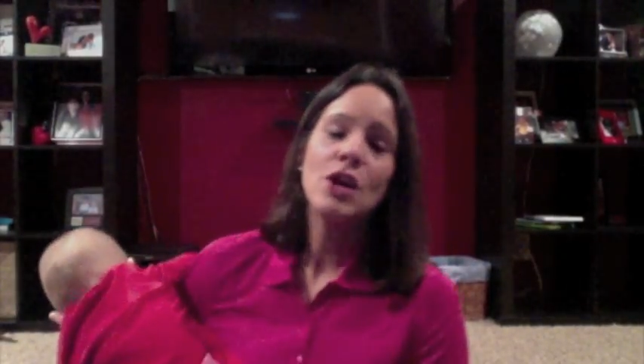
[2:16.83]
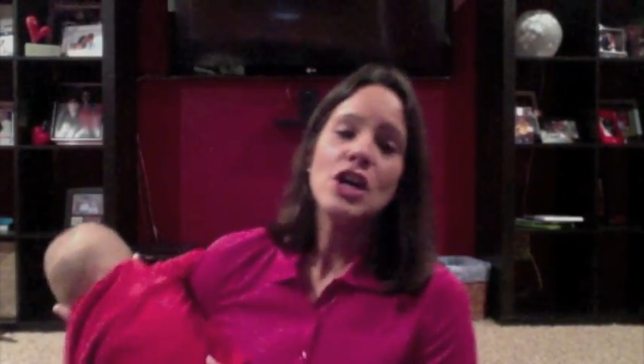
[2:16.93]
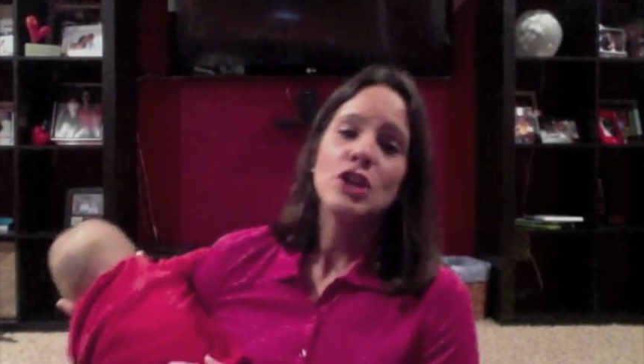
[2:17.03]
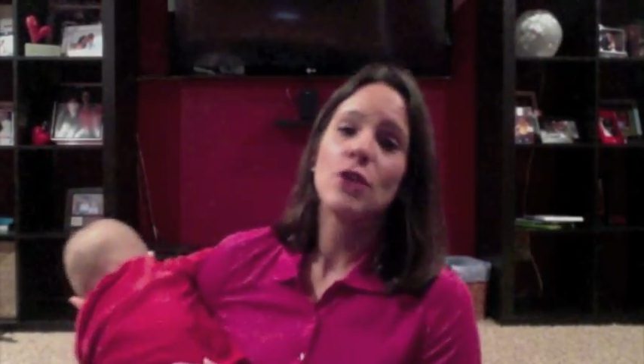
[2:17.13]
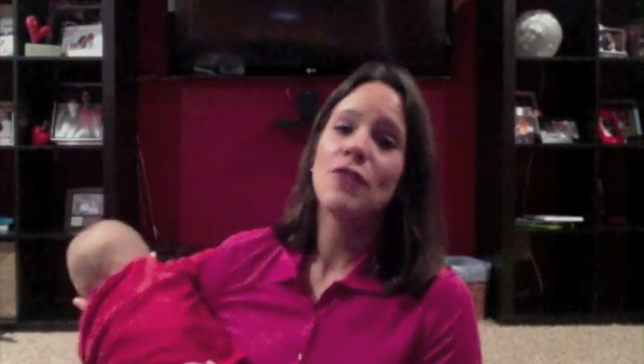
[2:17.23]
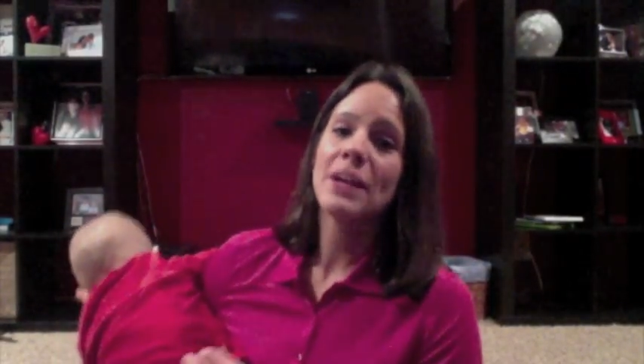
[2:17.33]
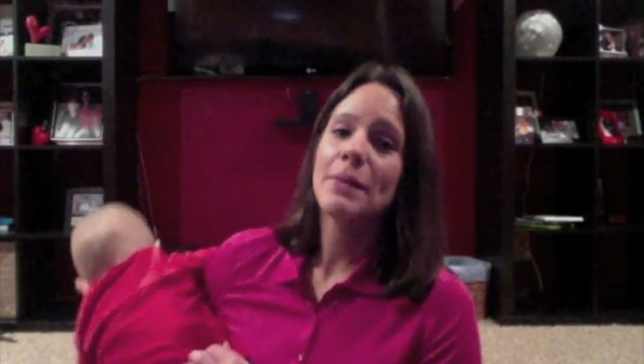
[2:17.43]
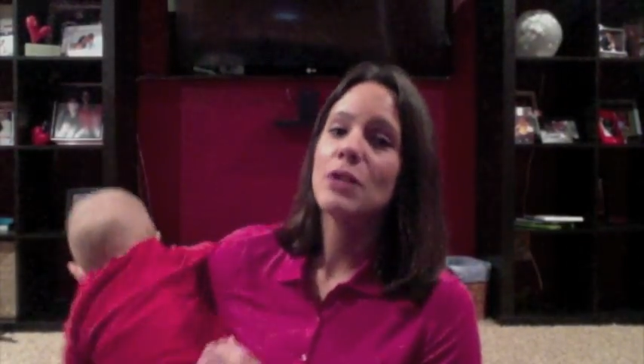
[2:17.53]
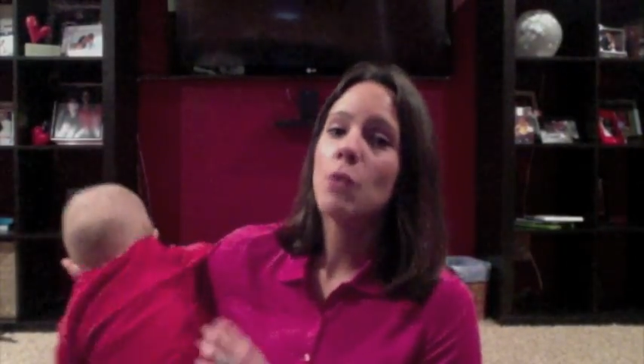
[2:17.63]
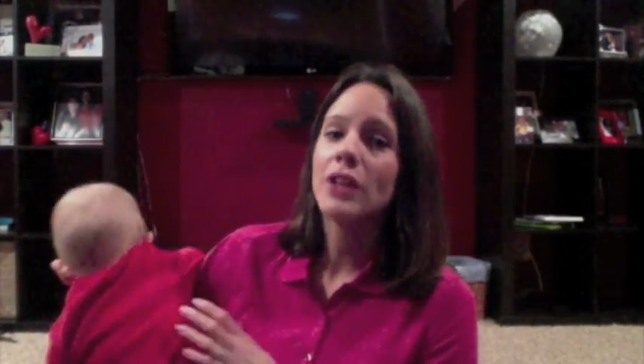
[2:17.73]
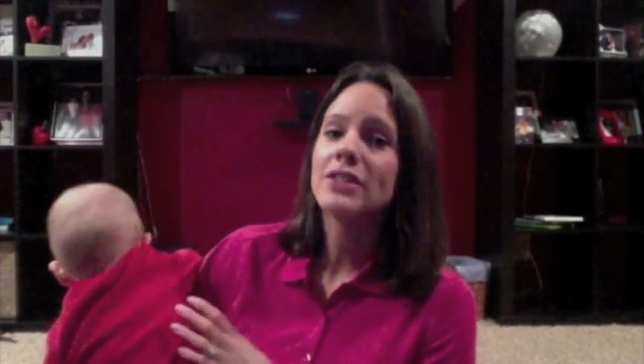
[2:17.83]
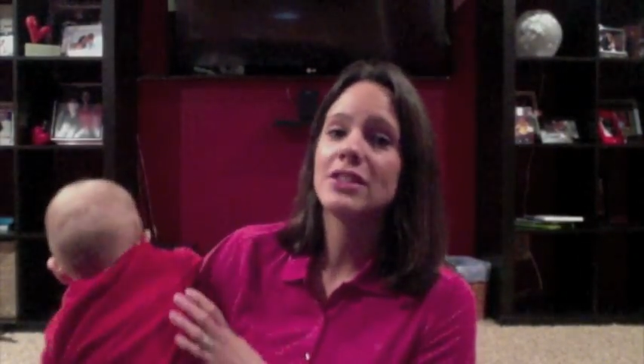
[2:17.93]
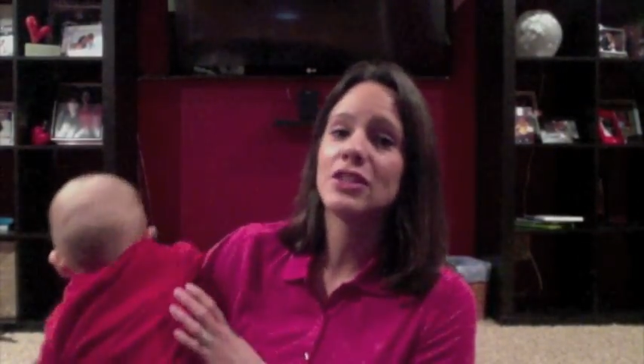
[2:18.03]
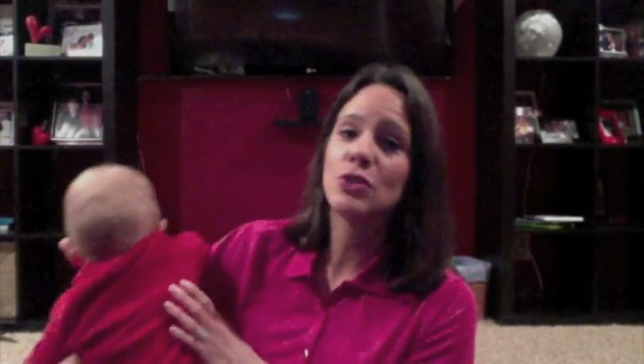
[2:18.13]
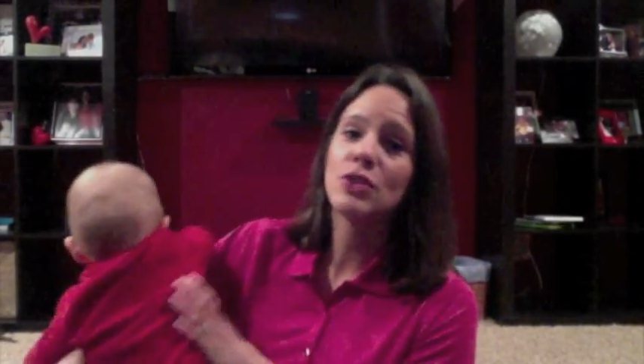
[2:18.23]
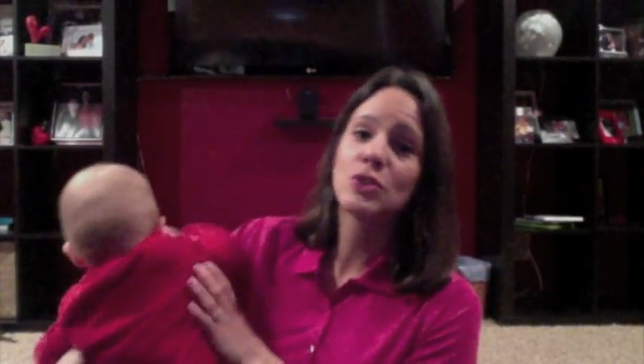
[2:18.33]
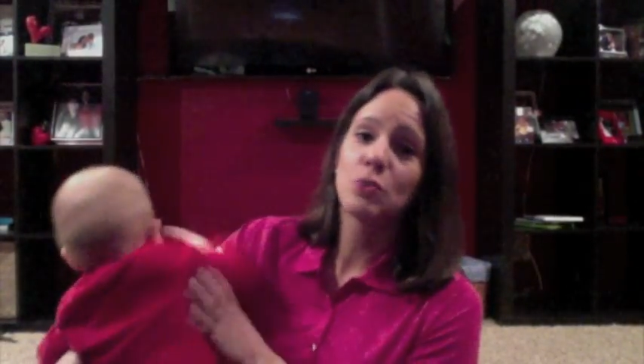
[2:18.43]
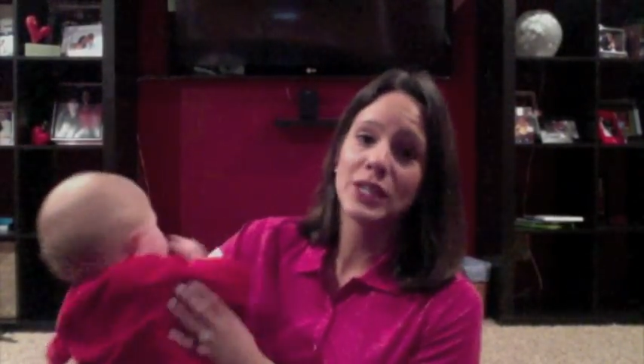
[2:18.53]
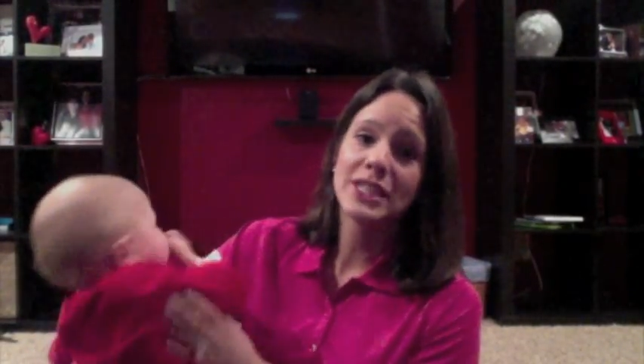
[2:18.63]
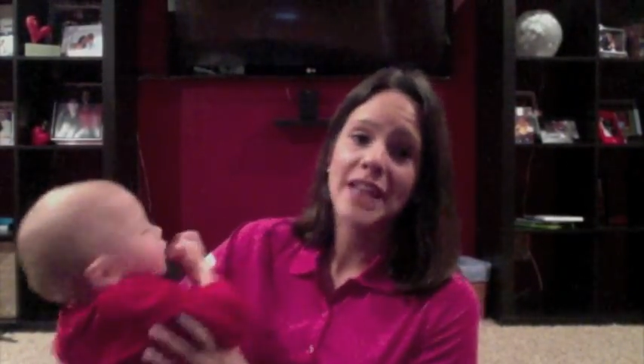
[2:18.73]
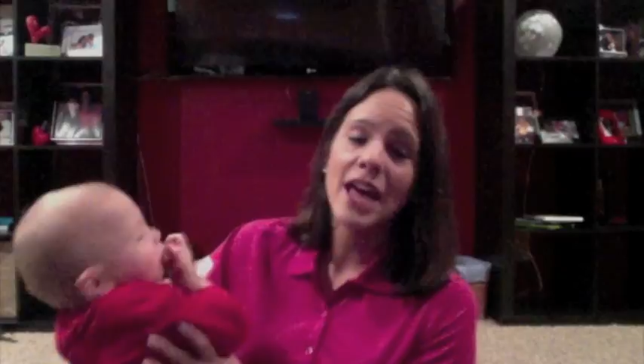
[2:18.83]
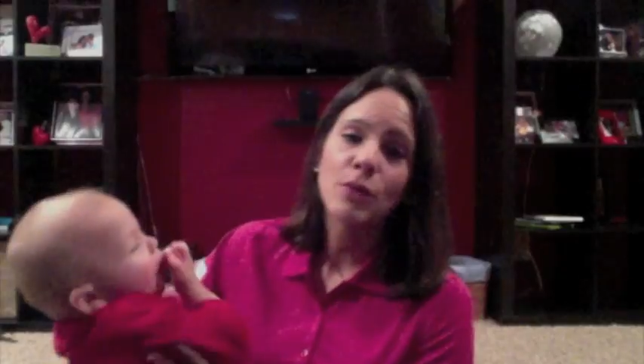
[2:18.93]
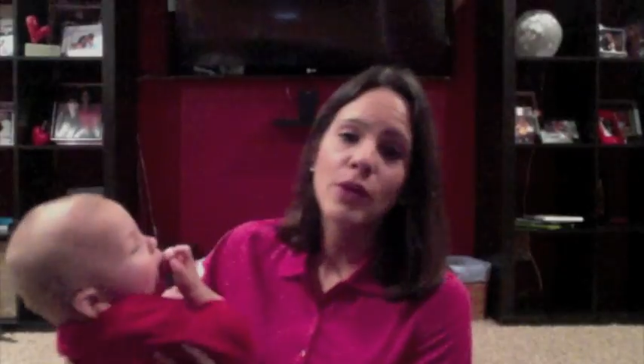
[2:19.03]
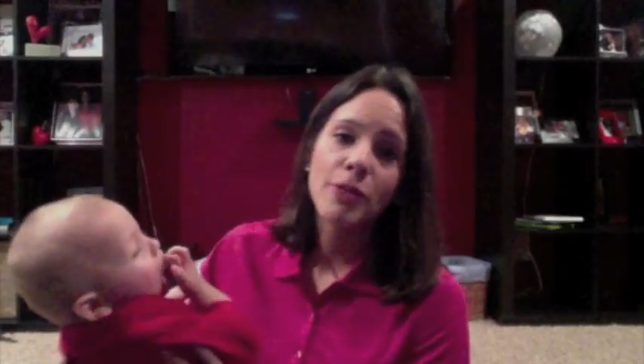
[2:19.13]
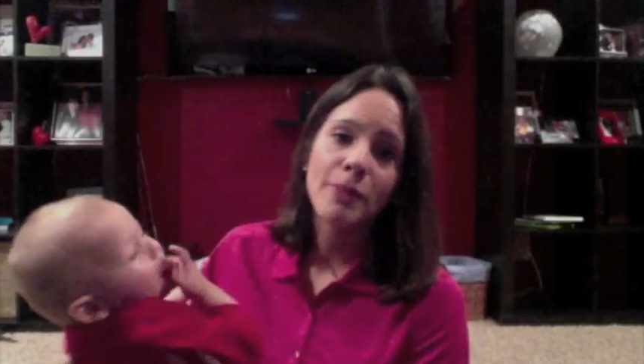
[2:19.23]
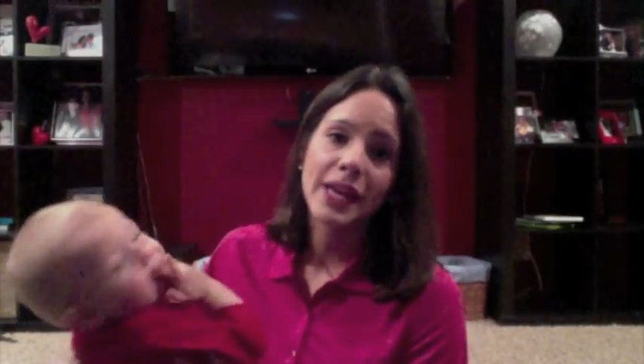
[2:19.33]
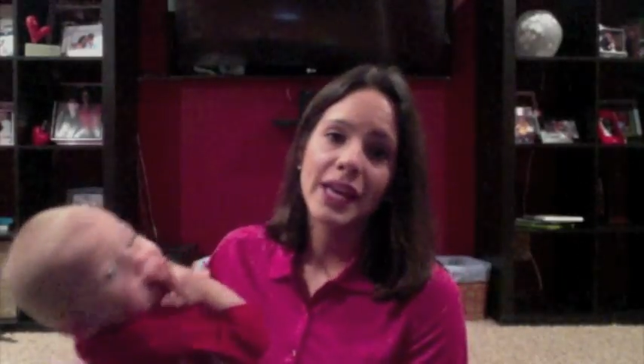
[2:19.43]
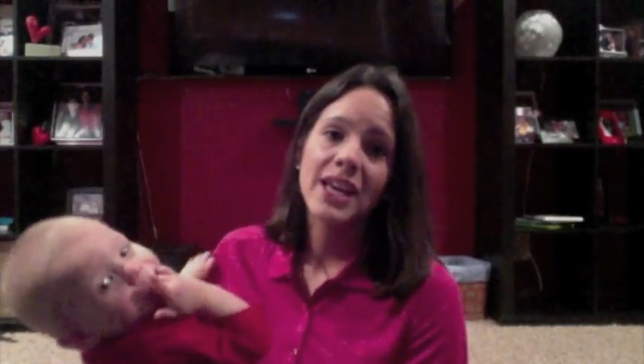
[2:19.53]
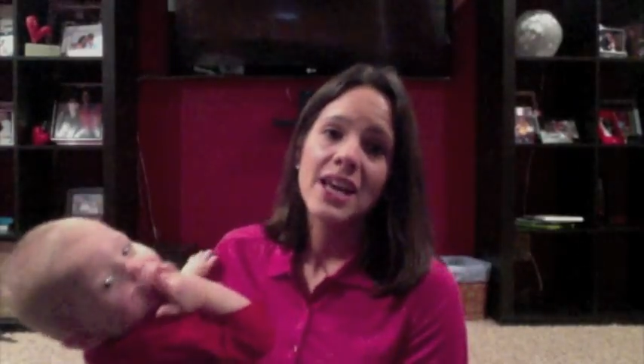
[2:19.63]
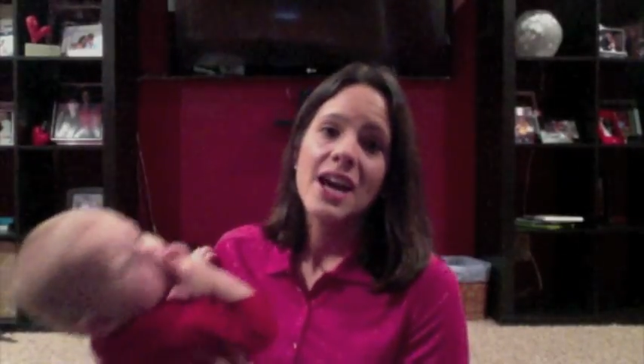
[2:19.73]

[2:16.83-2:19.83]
So if anybody wants to do this reset with me,